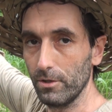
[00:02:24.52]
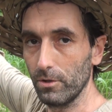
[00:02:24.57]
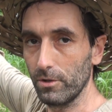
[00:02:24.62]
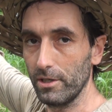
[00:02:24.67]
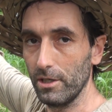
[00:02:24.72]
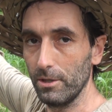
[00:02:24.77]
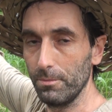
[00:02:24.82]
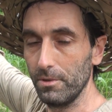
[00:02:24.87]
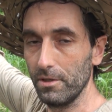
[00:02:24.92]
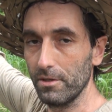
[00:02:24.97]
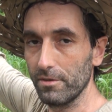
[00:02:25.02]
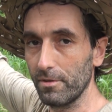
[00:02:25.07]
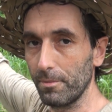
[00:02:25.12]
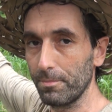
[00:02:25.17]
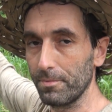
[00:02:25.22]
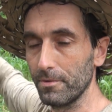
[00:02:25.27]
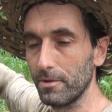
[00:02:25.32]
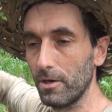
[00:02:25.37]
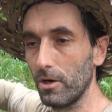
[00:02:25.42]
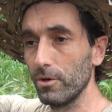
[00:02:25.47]
kilometers
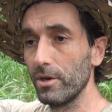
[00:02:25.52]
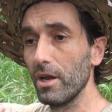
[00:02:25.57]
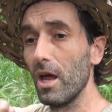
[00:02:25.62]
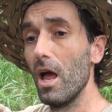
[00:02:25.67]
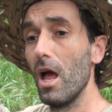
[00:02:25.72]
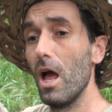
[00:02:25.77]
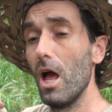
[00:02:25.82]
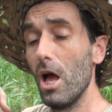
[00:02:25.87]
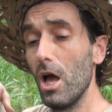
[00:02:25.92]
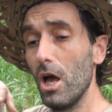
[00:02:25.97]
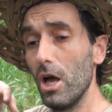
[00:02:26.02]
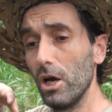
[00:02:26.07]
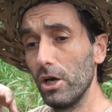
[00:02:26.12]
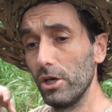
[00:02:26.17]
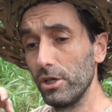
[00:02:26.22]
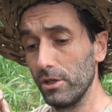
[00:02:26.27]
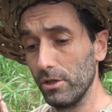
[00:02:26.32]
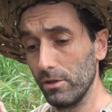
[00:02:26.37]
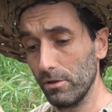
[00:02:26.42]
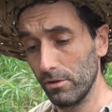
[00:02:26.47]
up the road,
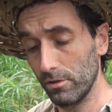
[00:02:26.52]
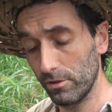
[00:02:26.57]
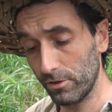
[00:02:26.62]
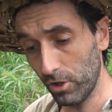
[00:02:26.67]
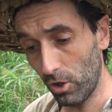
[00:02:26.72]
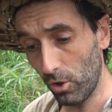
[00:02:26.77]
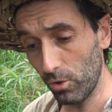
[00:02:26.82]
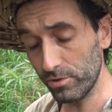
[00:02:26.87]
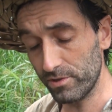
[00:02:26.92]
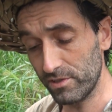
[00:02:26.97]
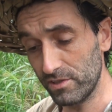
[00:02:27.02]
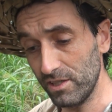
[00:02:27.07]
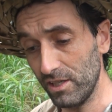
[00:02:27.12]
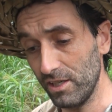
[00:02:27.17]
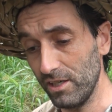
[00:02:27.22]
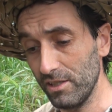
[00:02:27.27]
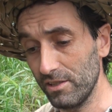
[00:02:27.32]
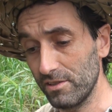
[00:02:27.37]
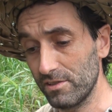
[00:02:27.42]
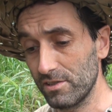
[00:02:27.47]
those
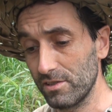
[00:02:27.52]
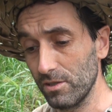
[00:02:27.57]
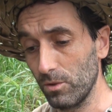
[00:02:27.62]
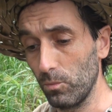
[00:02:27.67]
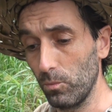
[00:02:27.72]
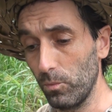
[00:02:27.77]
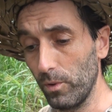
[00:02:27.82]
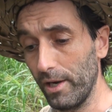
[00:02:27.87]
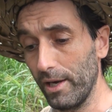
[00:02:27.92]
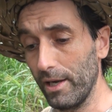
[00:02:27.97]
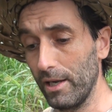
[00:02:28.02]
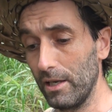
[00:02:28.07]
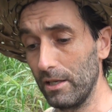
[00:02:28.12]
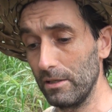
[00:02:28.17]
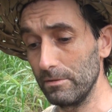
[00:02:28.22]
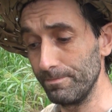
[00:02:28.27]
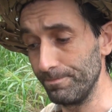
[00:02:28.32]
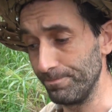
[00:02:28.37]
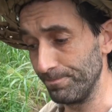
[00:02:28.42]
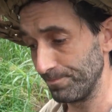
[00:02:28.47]
seeds
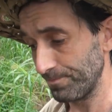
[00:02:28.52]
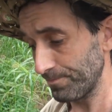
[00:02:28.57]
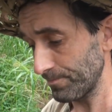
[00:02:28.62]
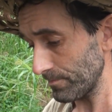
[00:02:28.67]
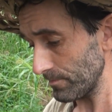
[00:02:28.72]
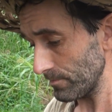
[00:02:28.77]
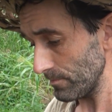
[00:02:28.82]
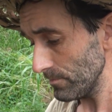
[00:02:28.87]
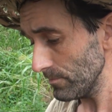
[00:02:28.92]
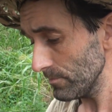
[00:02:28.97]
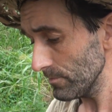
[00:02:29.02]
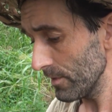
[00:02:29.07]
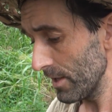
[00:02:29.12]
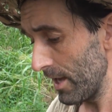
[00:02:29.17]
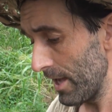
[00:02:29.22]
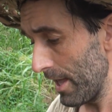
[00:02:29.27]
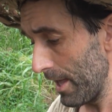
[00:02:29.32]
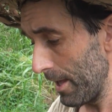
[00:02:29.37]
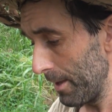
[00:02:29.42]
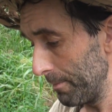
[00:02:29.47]
will,
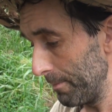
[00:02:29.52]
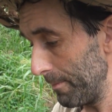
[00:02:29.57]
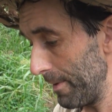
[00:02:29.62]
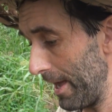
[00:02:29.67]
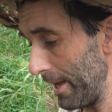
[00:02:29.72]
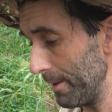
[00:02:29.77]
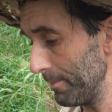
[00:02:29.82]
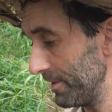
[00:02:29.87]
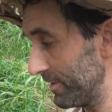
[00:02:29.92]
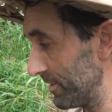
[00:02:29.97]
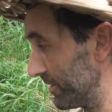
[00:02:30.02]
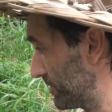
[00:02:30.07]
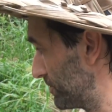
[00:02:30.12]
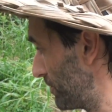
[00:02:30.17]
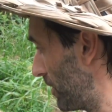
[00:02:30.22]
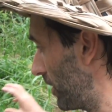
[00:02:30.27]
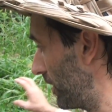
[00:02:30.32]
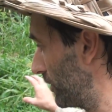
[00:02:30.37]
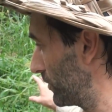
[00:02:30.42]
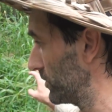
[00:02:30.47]
maybe the
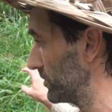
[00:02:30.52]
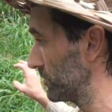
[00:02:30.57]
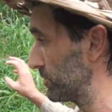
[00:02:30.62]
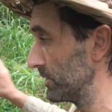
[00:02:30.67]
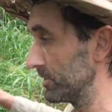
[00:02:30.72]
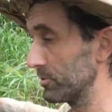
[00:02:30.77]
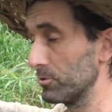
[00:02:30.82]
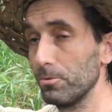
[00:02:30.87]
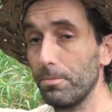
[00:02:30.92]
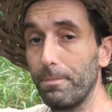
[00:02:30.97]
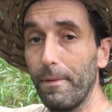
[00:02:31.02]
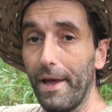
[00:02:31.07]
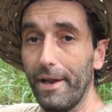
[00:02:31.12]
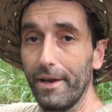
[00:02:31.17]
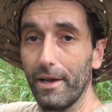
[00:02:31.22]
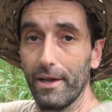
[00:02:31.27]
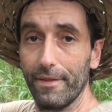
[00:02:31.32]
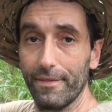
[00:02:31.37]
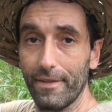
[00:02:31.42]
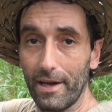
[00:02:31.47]
smaller ones will do
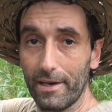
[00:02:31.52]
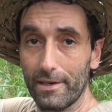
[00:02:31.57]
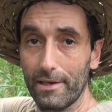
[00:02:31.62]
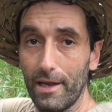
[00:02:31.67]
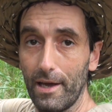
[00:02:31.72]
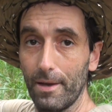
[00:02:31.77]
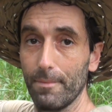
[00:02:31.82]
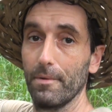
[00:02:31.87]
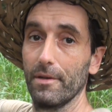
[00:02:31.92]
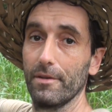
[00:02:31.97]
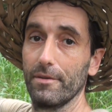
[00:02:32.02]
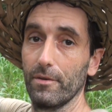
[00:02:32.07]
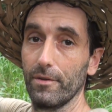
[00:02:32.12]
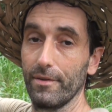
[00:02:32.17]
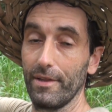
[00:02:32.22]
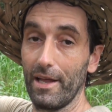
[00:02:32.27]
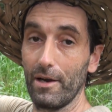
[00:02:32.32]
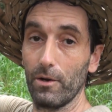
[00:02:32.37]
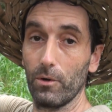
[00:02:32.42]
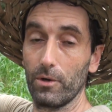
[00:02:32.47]
better in that climate or
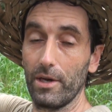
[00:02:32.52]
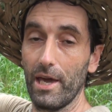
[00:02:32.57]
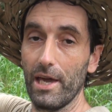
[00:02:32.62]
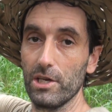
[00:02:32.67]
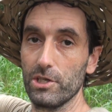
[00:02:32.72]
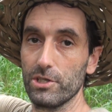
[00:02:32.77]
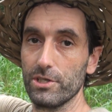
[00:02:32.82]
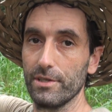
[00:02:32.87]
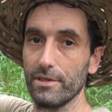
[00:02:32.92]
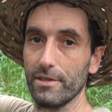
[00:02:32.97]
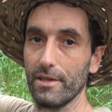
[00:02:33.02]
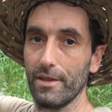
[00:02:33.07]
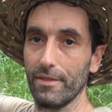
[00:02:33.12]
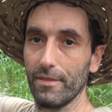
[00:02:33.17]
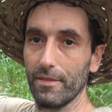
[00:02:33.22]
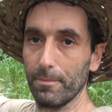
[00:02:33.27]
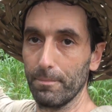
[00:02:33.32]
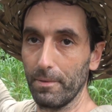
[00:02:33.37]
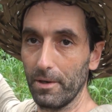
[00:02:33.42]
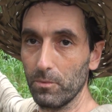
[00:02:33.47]
that location
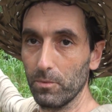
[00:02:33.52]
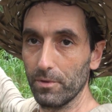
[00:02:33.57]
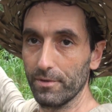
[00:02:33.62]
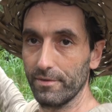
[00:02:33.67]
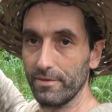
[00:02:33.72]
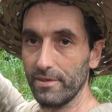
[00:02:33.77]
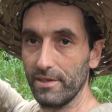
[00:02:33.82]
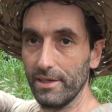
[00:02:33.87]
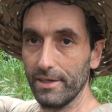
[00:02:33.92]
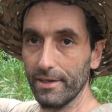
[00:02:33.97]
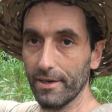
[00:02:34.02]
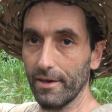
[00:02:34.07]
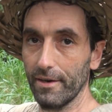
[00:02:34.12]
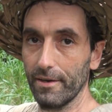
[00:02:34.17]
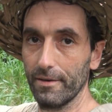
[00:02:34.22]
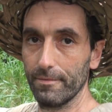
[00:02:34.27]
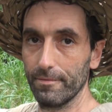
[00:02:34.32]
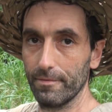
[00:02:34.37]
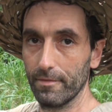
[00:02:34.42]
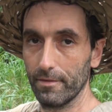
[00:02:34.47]
than the big ones here.
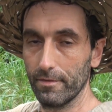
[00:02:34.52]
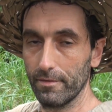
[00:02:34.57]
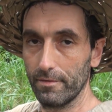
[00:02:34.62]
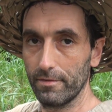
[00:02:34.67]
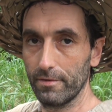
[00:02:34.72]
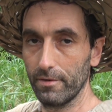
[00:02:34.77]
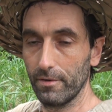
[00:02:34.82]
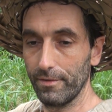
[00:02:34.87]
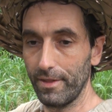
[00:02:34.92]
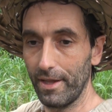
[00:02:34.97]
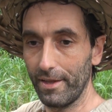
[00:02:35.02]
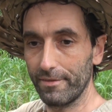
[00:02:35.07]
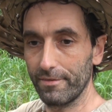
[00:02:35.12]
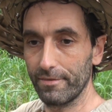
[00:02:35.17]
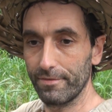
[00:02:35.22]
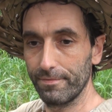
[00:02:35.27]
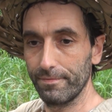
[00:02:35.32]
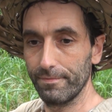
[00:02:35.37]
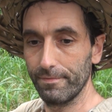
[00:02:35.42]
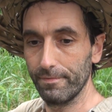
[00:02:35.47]
So
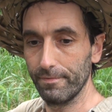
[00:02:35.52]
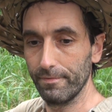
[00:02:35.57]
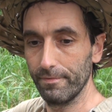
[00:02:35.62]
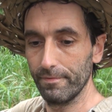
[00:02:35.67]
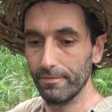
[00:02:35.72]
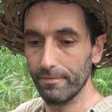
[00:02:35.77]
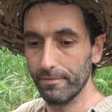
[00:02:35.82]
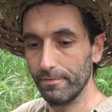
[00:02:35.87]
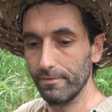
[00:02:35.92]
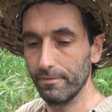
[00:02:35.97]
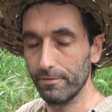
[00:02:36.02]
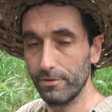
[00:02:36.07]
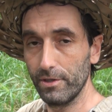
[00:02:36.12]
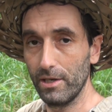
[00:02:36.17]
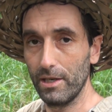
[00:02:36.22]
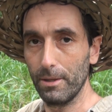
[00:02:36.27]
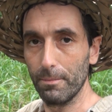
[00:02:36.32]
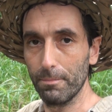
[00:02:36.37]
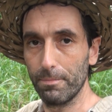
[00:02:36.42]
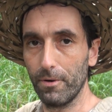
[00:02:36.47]
that's
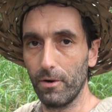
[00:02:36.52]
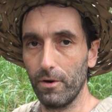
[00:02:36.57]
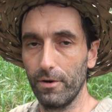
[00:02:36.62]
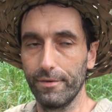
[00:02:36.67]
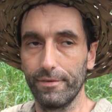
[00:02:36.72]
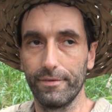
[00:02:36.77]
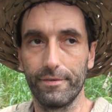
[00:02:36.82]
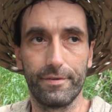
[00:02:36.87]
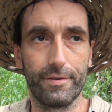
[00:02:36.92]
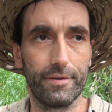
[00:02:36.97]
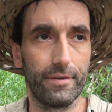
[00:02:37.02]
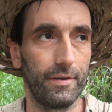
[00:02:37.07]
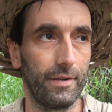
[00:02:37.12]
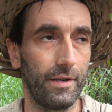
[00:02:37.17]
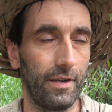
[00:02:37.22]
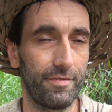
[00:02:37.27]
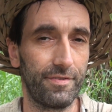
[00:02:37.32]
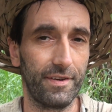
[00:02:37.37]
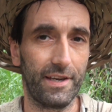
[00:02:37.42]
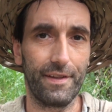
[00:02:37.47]
really important.
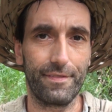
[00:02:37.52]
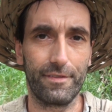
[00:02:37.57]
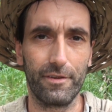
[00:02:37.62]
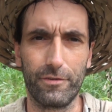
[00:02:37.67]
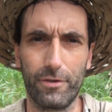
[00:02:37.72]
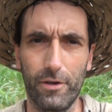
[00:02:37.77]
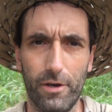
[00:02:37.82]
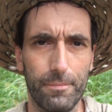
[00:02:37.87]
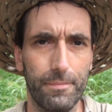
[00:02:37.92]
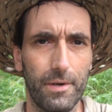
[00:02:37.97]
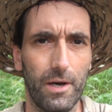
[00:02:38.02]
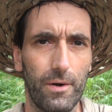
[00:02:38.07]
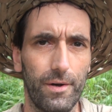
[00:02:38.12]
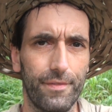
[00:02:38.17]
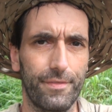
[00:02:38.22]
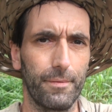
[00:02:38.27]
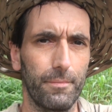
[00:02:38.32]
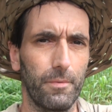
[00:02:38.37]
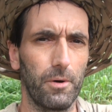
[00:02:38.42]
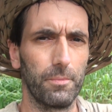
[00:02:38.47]
And I forget the term now
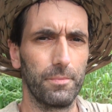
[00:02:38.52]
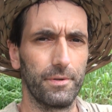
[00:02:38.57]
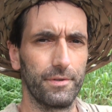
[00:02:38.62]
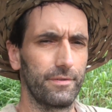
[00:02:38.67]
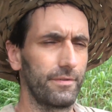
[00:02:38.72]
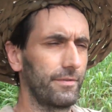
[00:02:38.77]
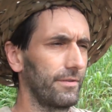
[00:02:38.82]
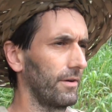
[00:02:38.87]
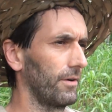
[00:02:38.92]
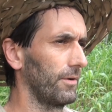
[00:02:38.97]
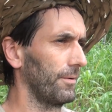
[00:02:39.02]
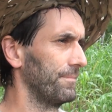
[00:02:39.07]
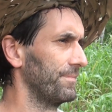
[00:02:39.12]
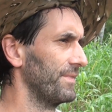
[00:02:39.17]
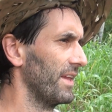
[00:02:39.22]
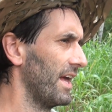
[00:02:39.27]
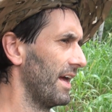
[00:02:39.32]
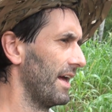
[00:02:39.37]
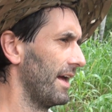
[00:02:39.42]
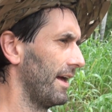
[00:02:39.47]
at the moment, so
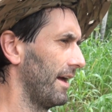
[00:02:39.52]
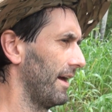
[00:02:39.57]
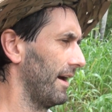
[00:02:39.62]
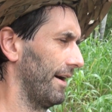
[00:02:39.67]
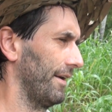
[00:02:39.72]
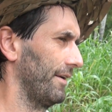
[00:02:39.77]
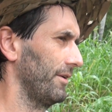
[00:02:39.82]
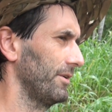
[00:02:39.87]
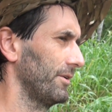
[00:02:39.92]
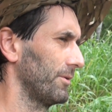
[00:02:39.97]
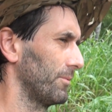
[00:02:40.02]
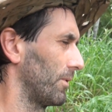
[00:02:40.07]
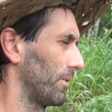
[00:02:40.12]
I don't know